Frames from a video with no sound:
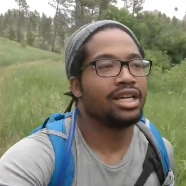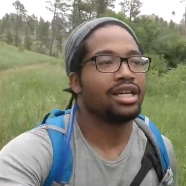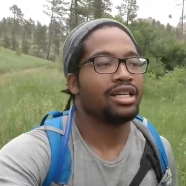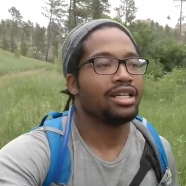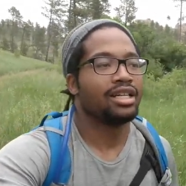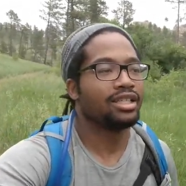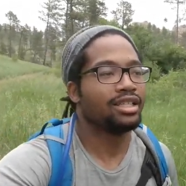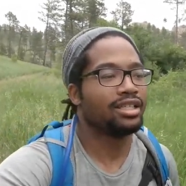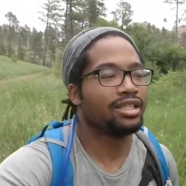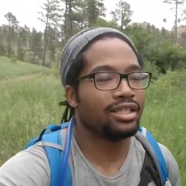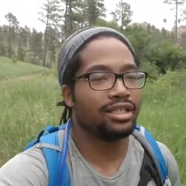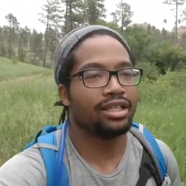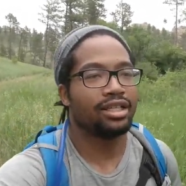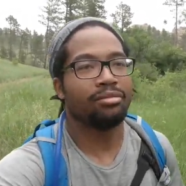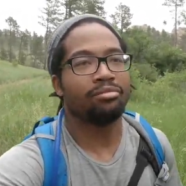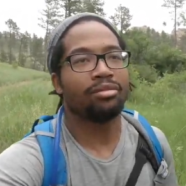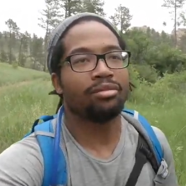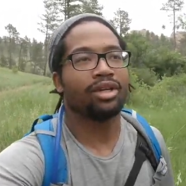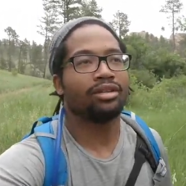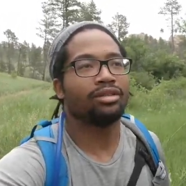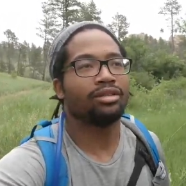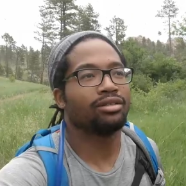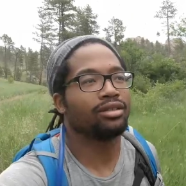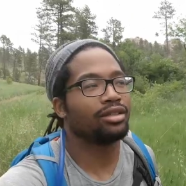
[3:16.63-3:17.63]

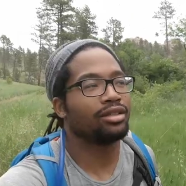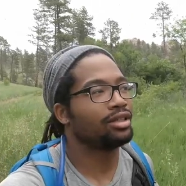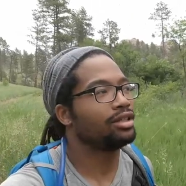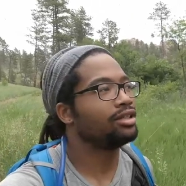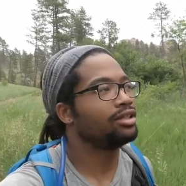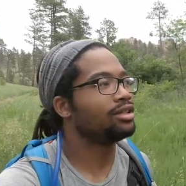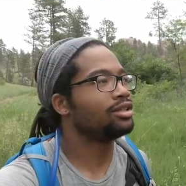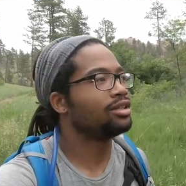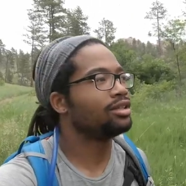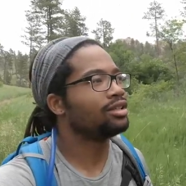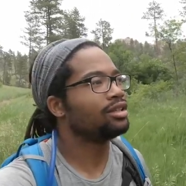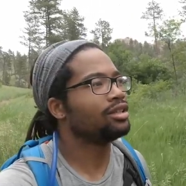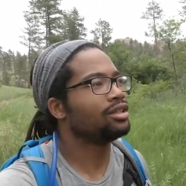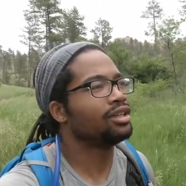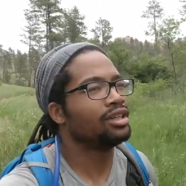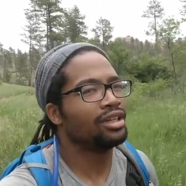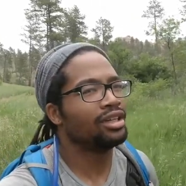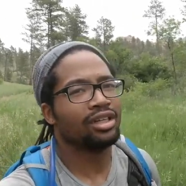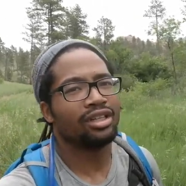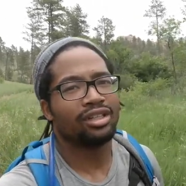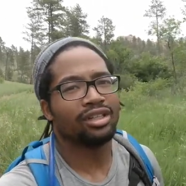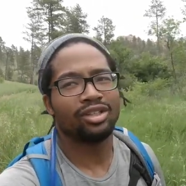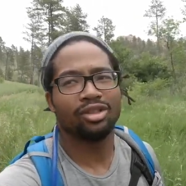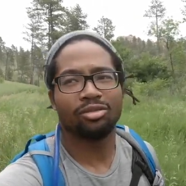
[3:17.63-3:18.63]
Steamboat
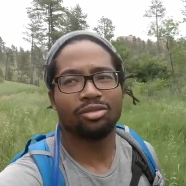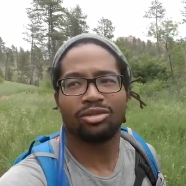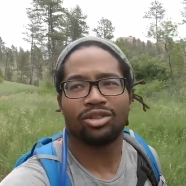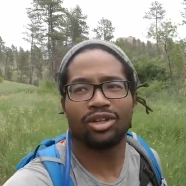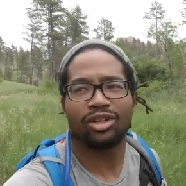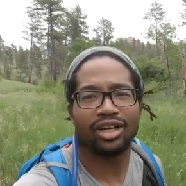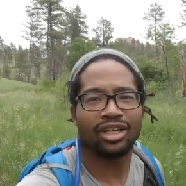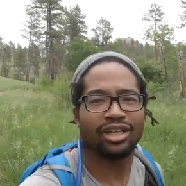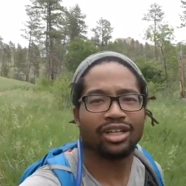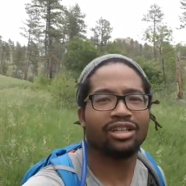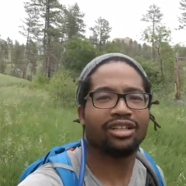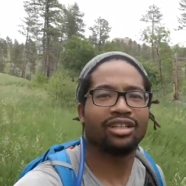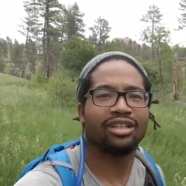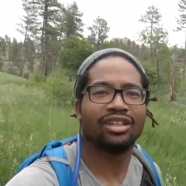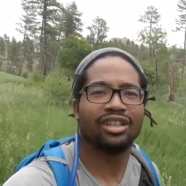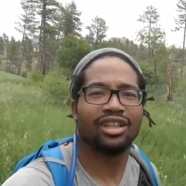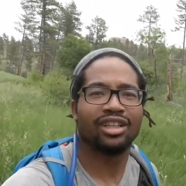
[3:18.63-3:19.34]
Loop Trail,